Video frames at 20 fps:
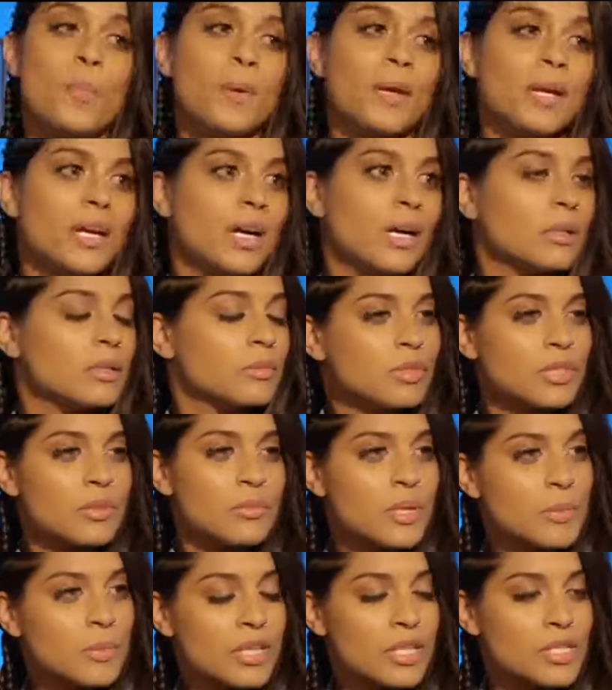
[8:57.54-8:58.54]
hoping
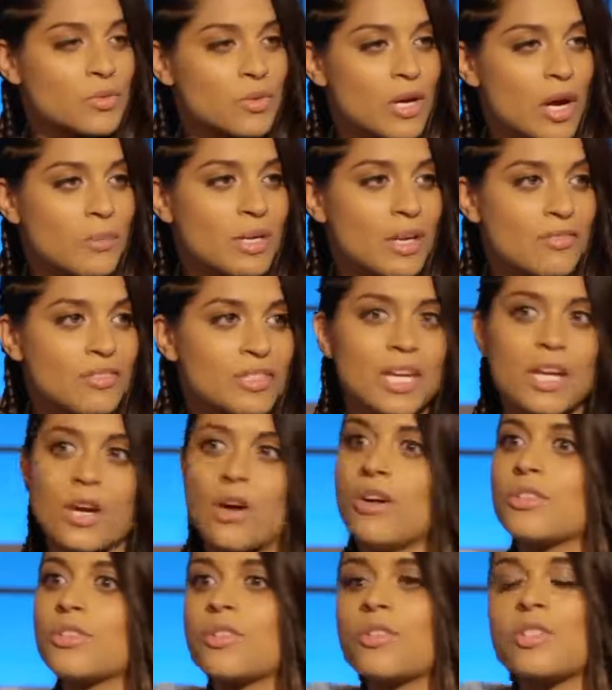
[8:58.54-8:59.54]
the people that surround me every day
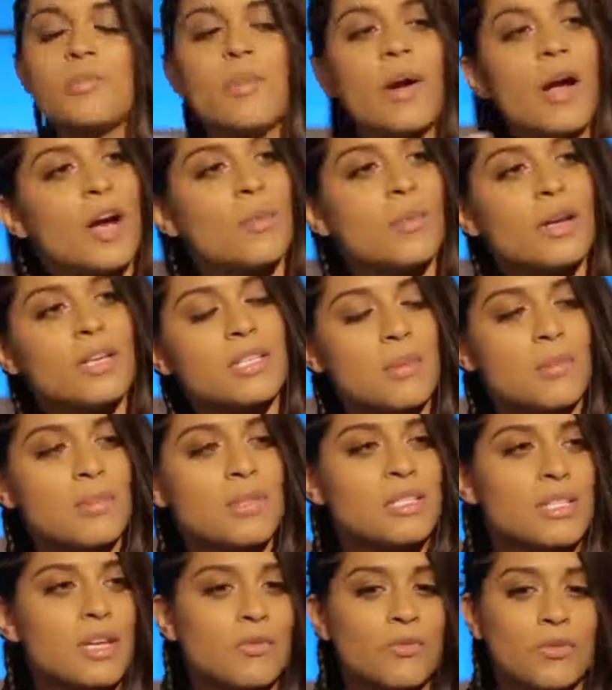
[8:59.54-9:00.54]
are also inspired by some
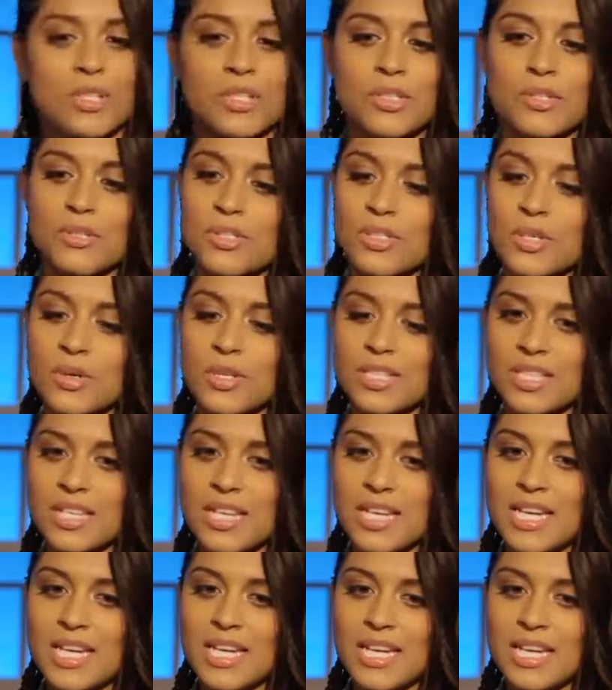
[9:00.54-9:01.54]
of the stuff we do. So
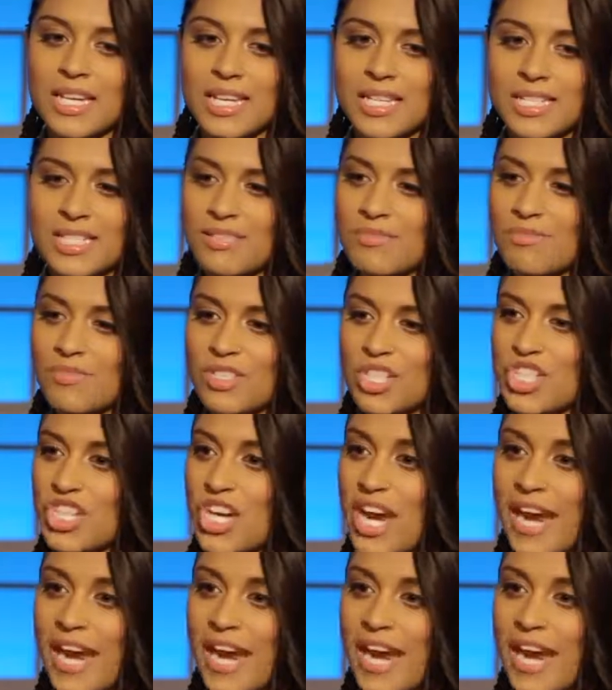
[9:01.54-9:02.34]
it's the